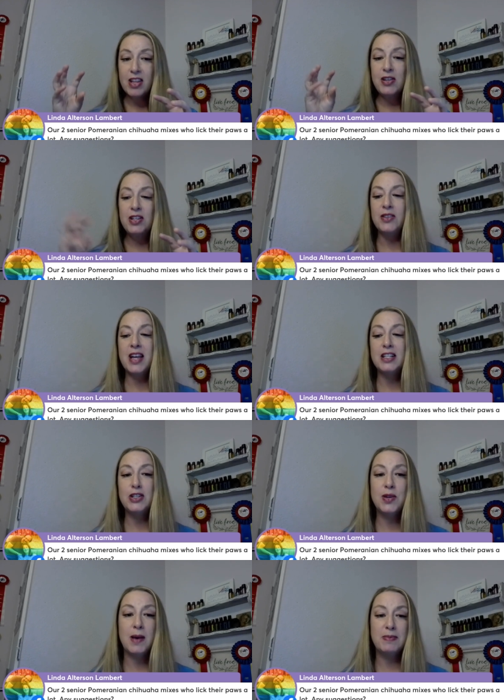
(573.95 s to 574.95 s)
You can do like
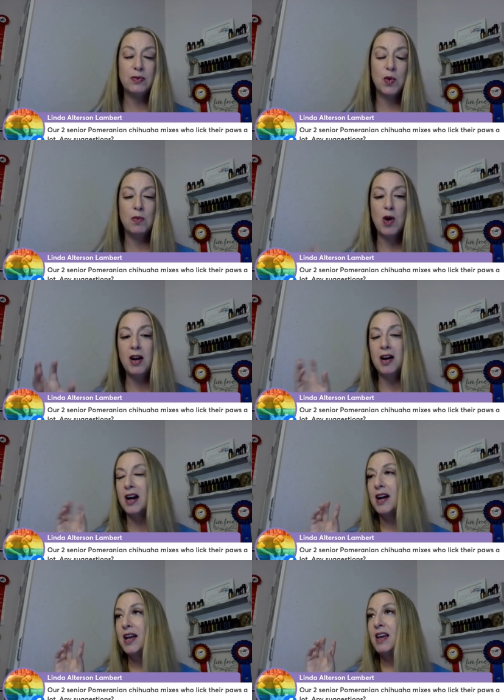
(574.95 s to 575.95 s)
two cups of warm
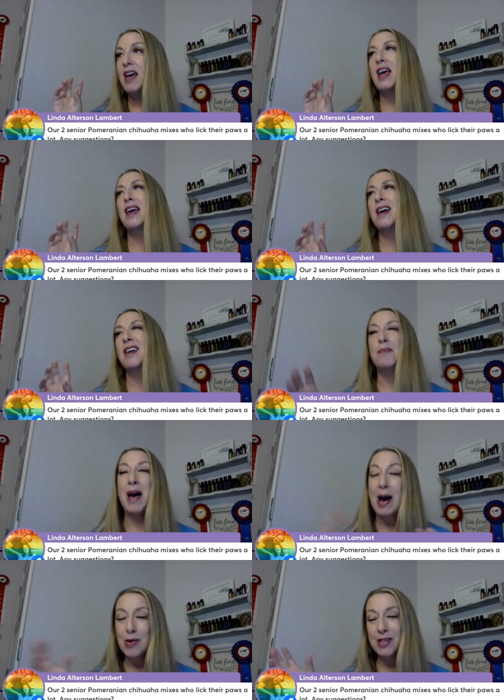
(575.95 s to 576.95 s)
water and
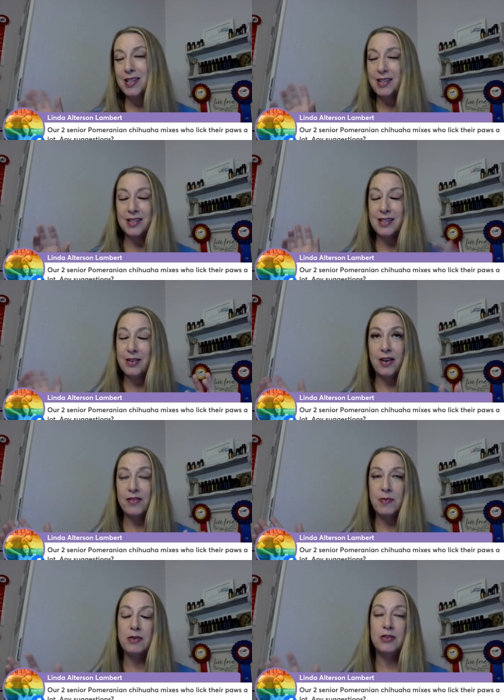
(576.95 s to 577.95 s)
about you doesn't you don't
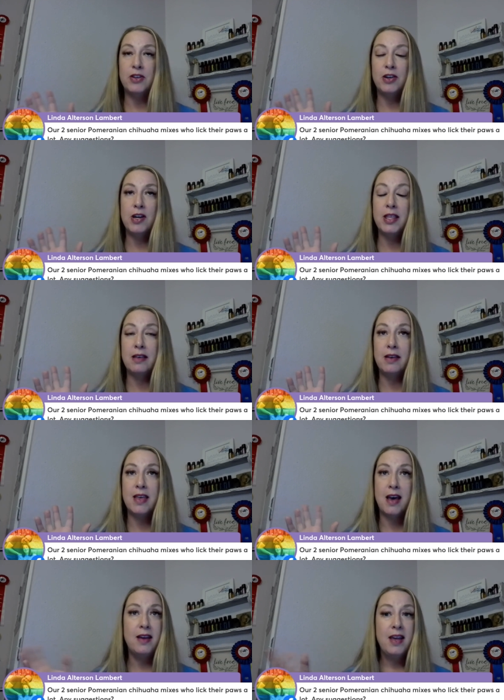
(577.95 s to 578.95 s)
have to measure it or anything like
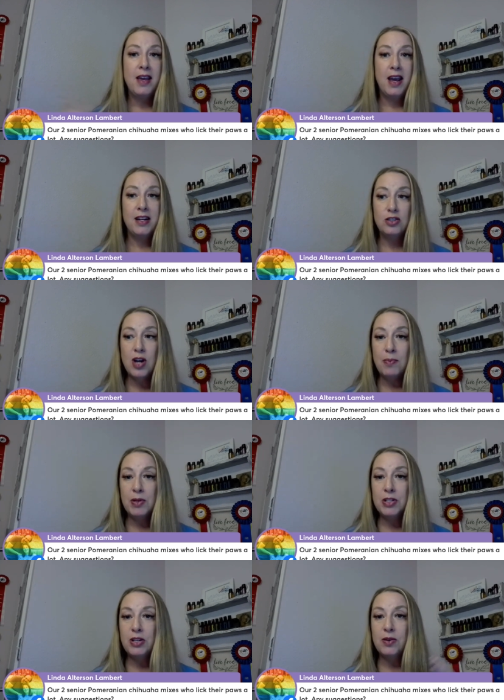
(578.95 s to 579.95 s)
that, and a drop
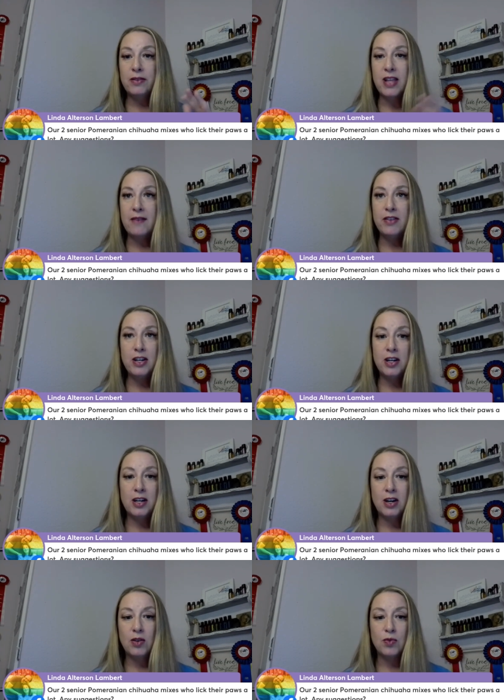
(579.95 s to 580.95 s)
or two of
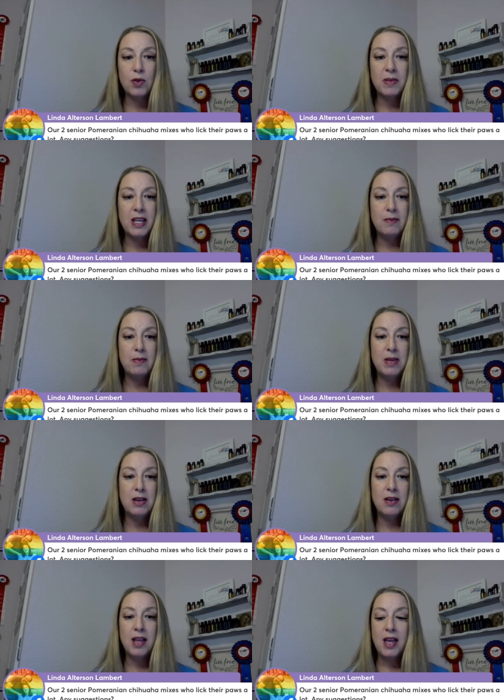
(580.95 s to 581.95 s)
lavender or Roman
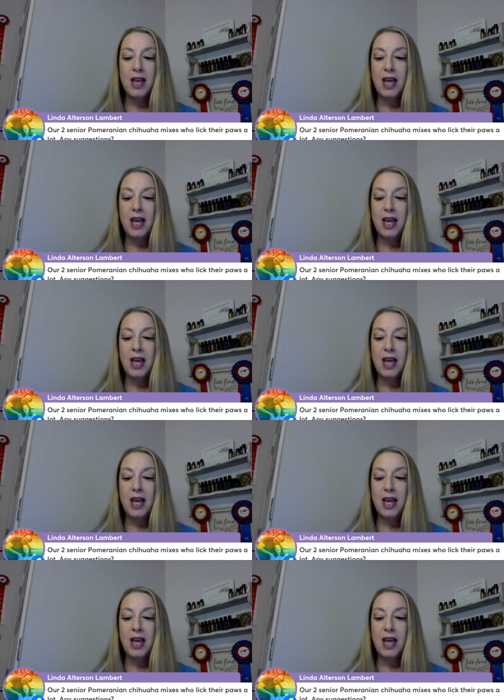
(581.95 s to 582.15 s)
chamomile,